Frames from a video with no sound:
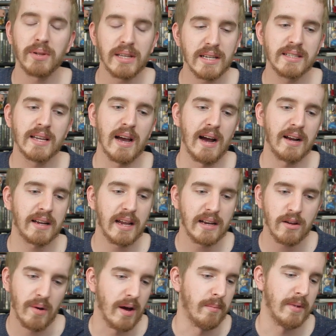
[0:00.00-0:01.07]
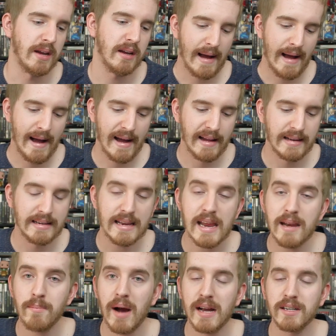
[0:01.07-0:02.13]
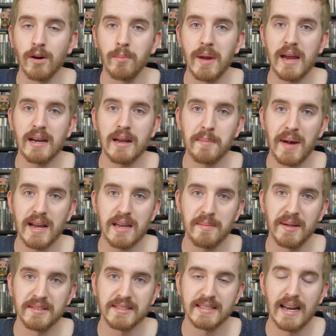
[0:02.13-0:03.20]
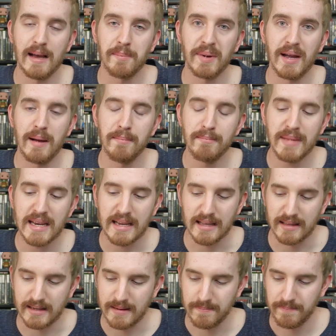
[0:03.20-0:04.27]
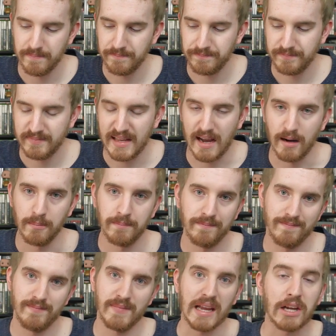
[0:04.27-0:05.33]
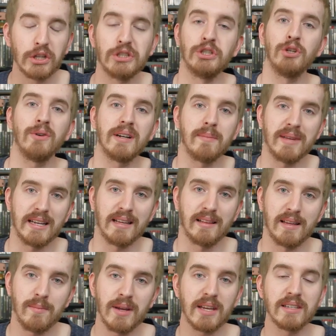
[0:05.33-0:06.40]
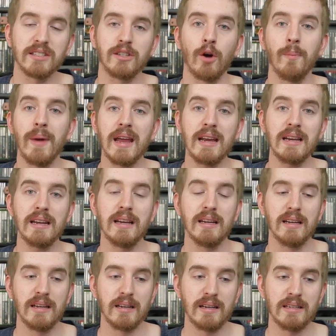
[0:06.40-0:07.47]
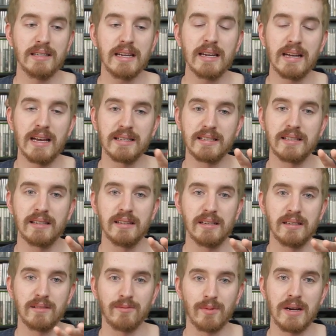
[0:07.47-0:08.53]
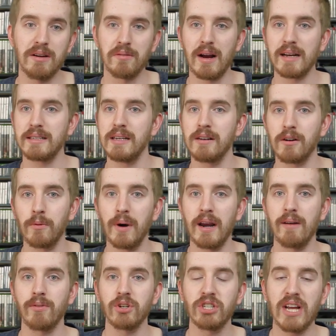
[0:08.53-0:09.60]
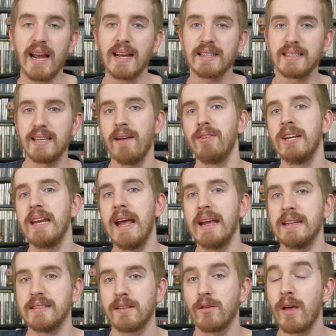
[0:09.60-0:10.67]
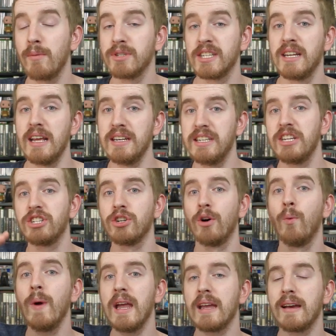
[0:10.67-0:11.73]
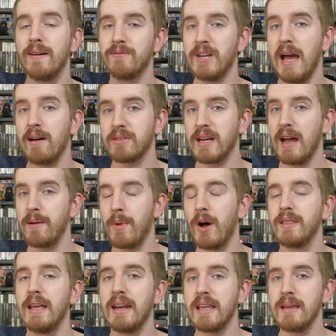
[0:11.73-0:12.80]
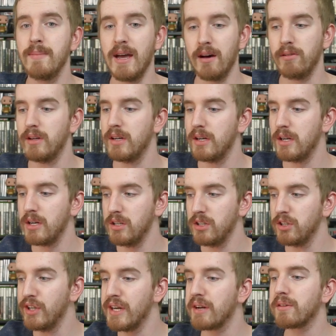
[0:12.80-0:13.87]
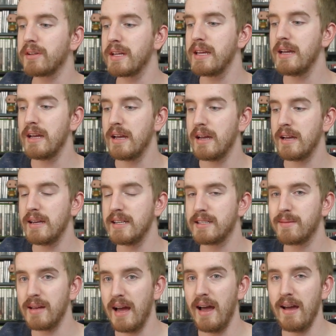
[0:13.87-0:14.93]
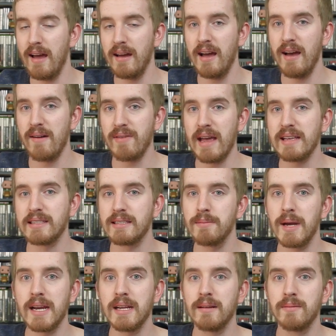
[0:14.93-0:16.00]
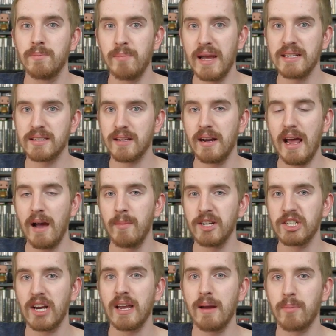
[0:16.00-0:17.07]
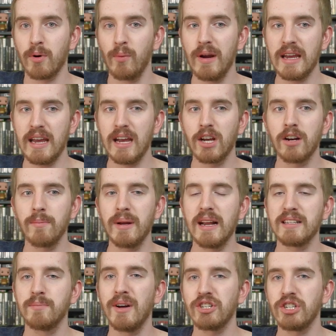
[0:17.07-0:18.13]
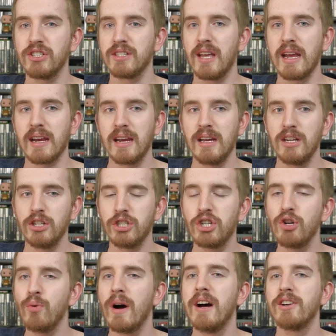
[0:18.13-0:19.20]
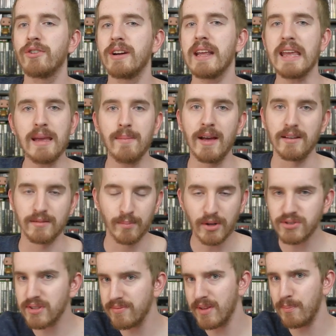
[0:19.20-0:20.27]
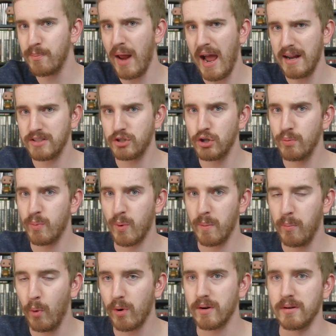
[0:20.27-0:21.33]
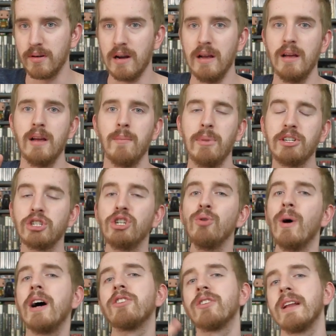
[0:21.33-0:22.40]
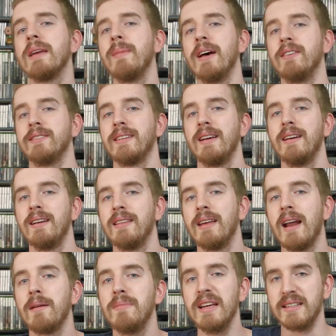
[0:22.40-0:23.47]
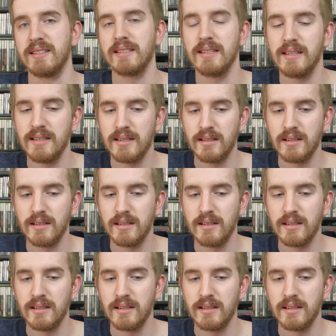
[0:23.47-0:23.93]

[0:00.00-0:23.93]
please, God, can you help me? I need my domain and my email set up immediately. Now, they couldn't do it immediately because domain DNS redirecting or whatever takes seven days. So that was an additional week of downtime on that email. Literally it's uh, I've estimated based on how much I get per week. It could have been as much as like 200 emails. Most of them not super important, but 200 emails that I missed